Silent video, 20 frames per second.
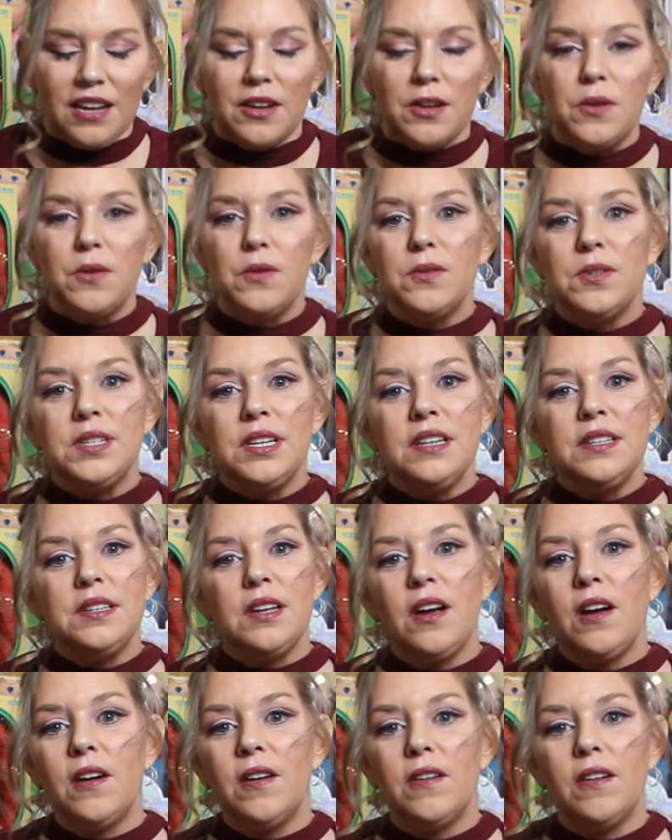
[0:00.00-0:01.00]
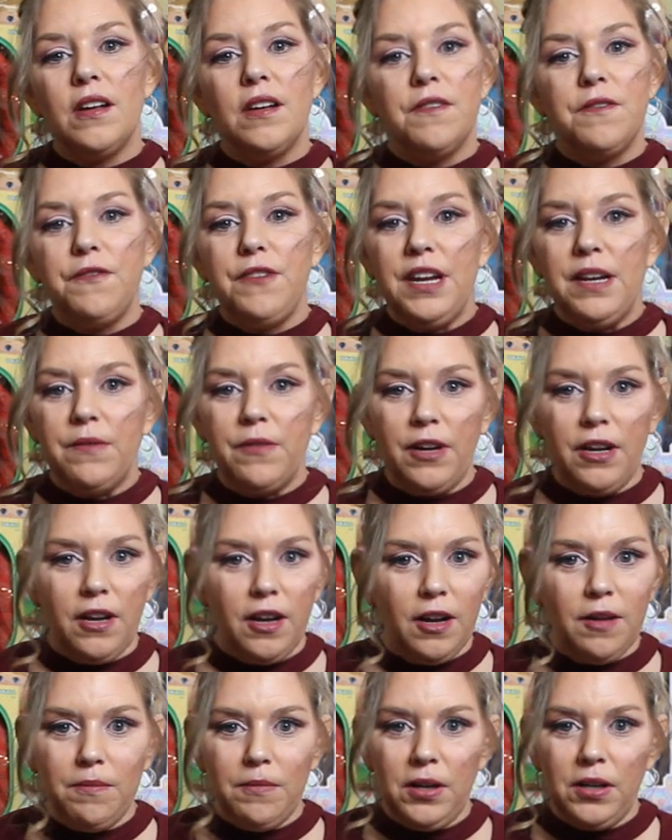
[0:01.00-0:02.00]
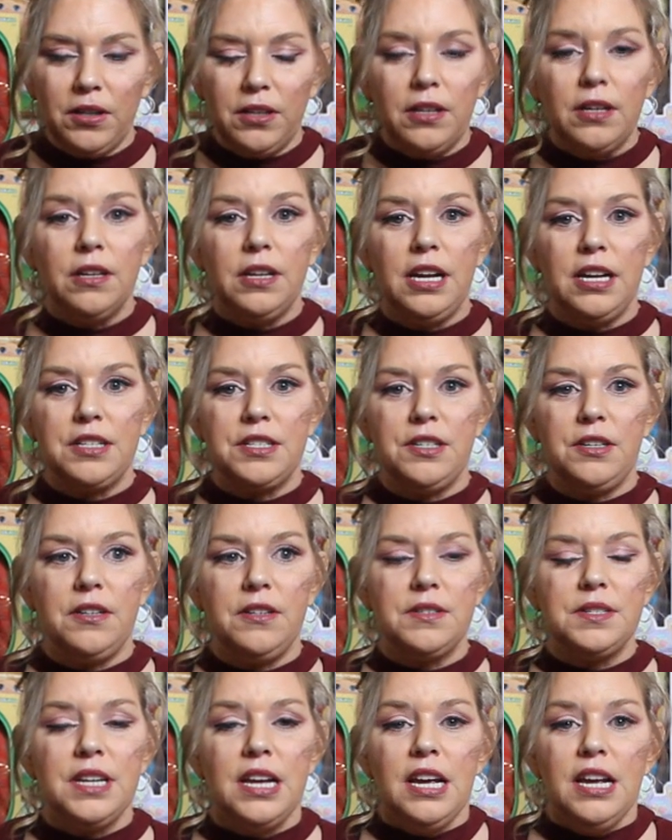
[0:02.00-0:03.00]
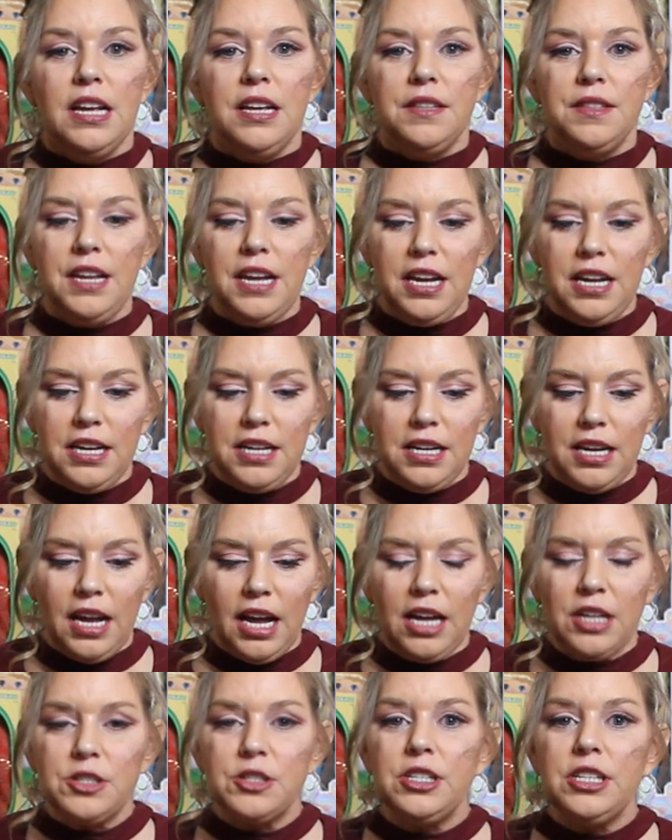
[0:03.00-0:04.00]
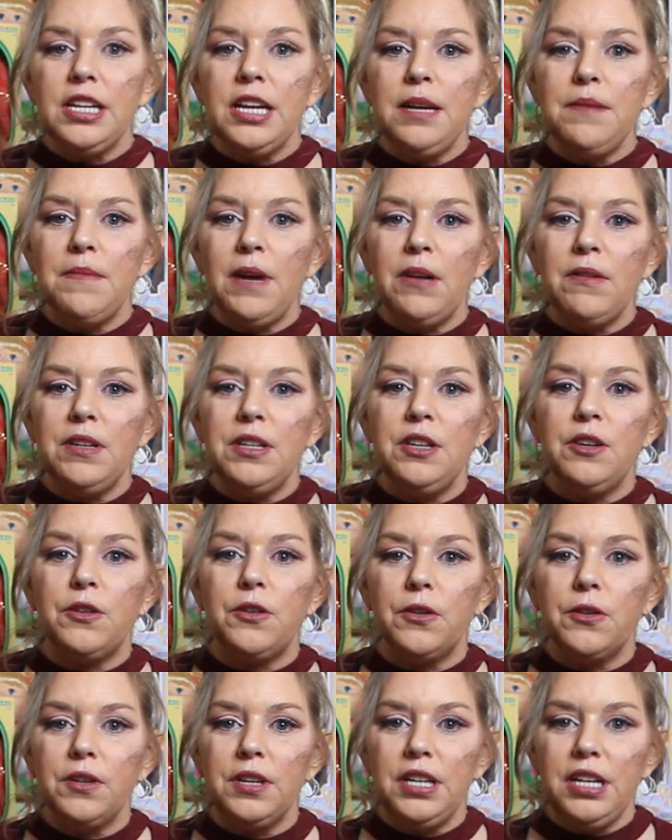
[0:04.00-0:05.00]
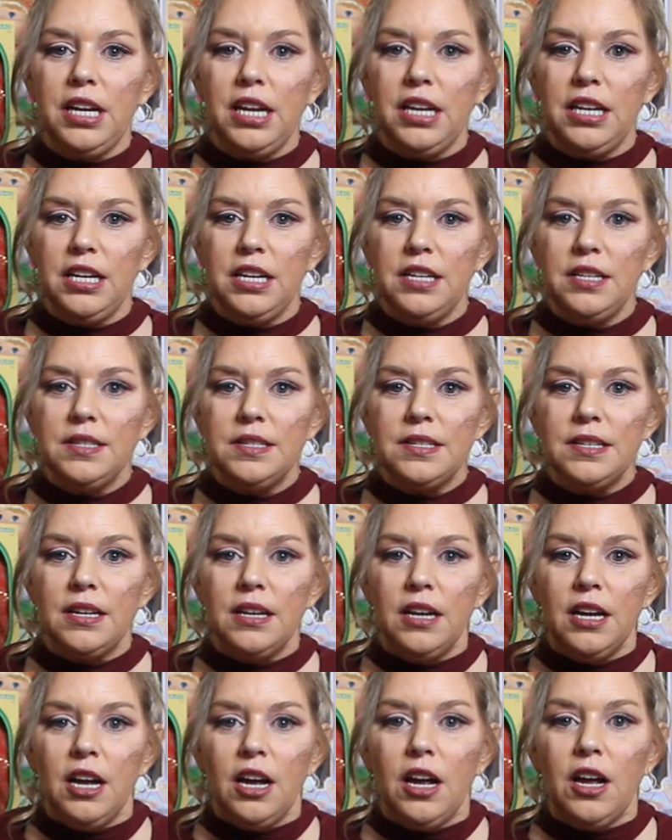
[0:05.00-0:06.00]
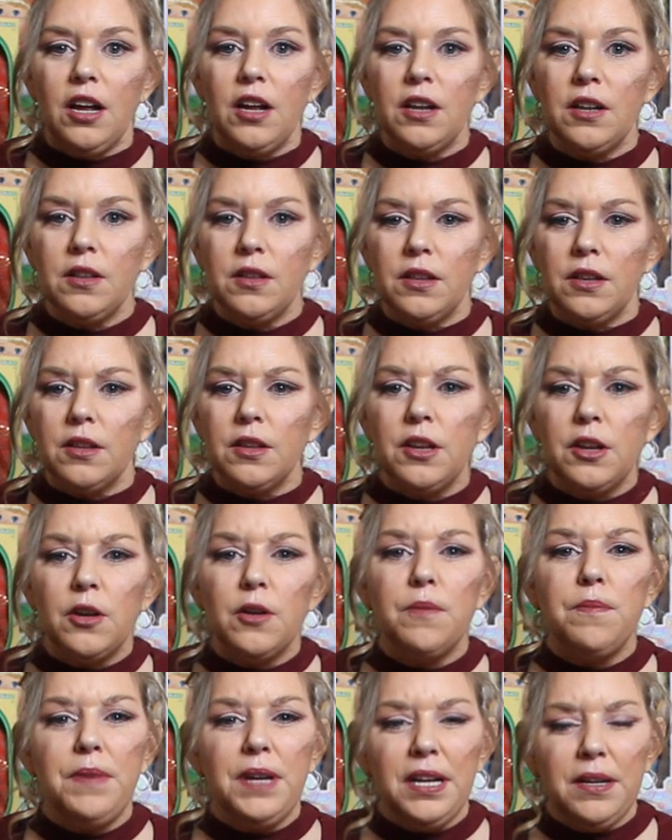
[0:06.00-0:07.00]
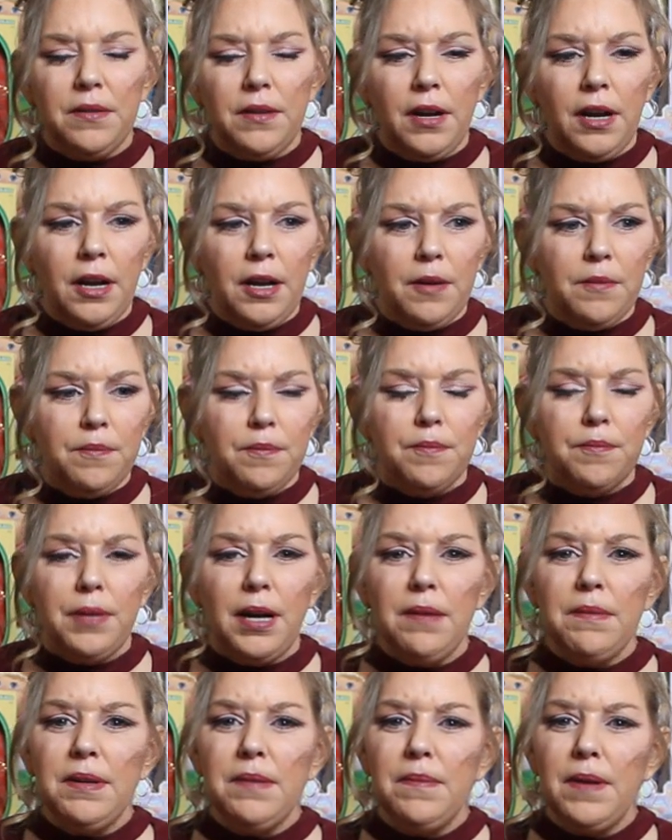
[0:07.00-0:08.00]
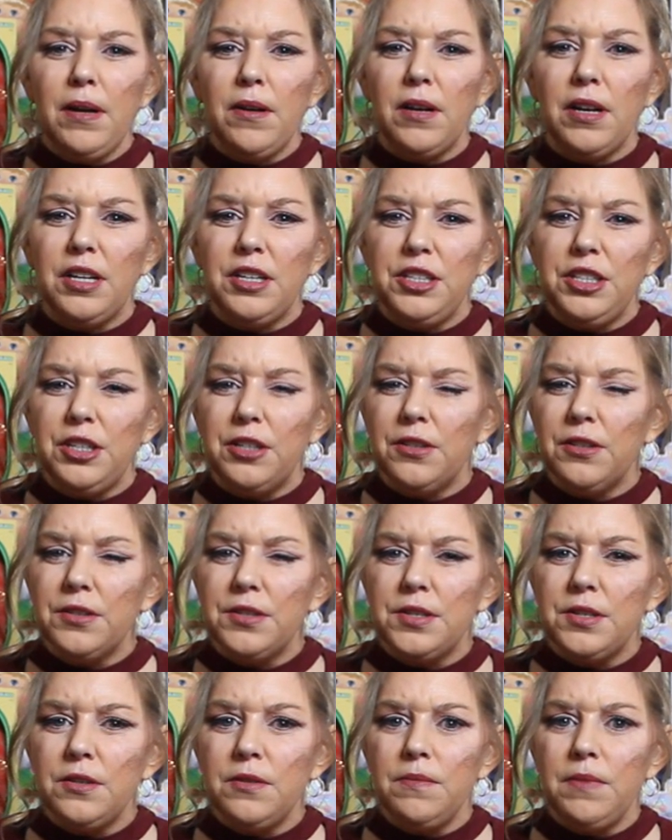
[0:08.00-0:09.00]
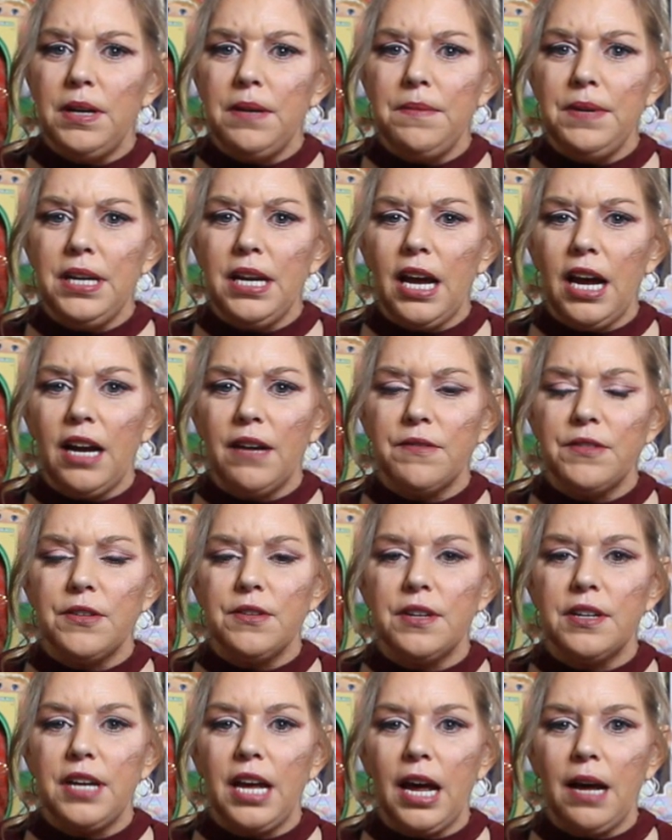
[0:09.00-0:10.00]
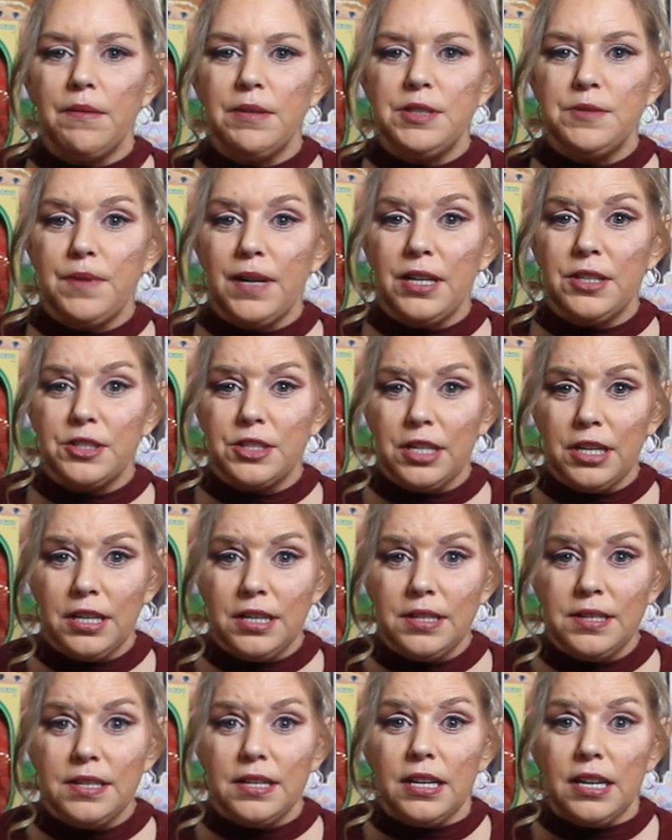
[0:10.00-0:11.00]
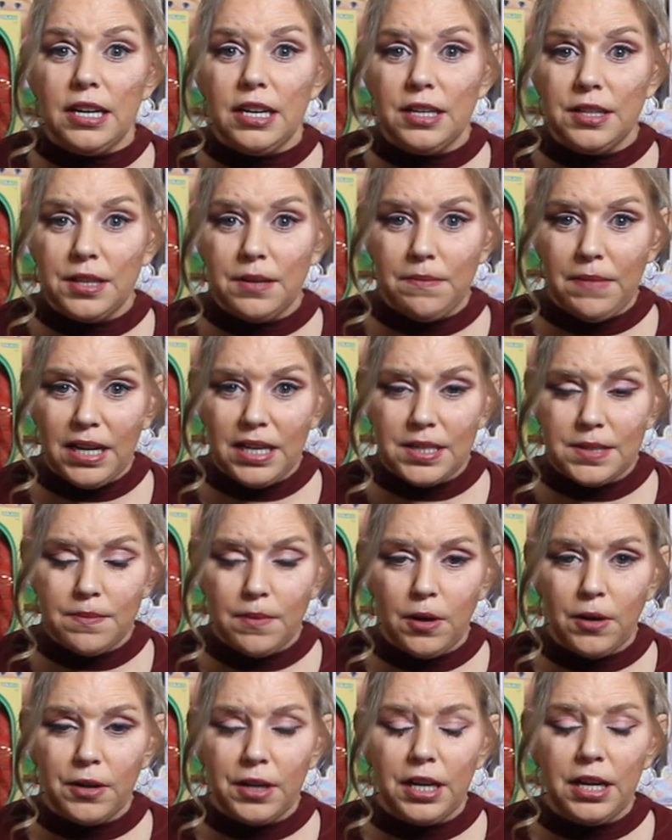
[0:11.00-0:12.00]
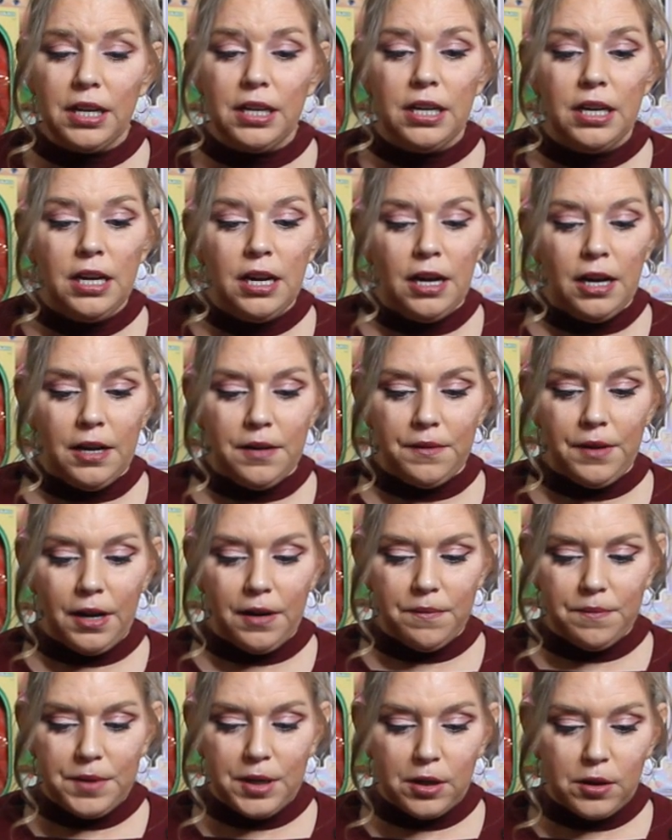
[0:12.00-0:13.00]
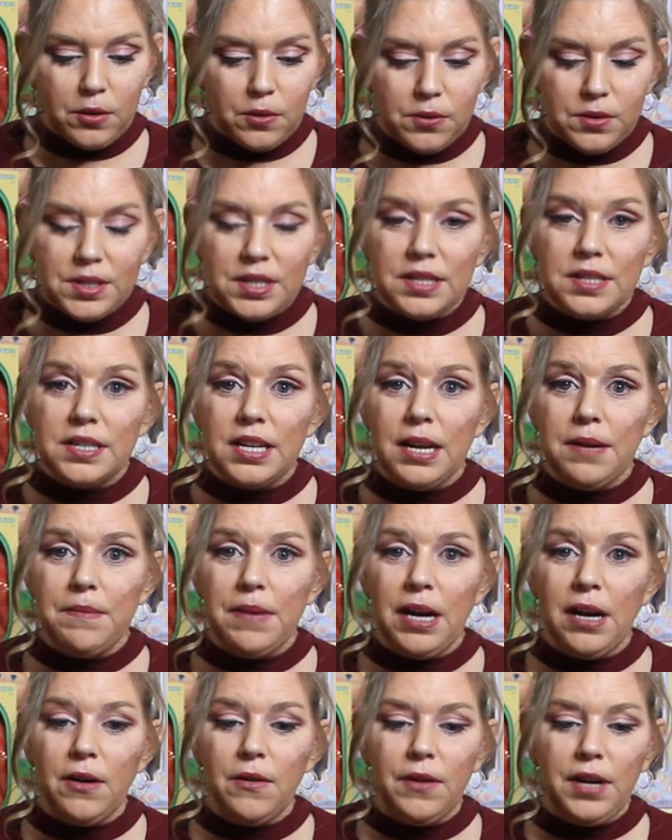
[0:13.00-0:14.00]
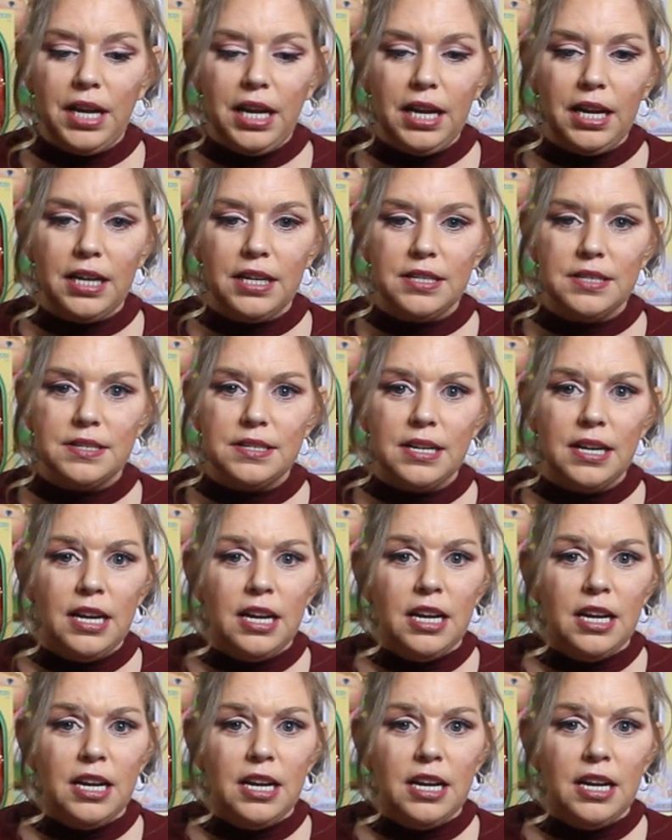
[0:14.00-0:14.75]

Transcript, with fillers: koosas um, are a favorite among collectors they actually came out in the early 80s a little bit, um, probably about a year or two maybe after the Cabbage Patch Kids hit the mass market, um, the Koosas came out and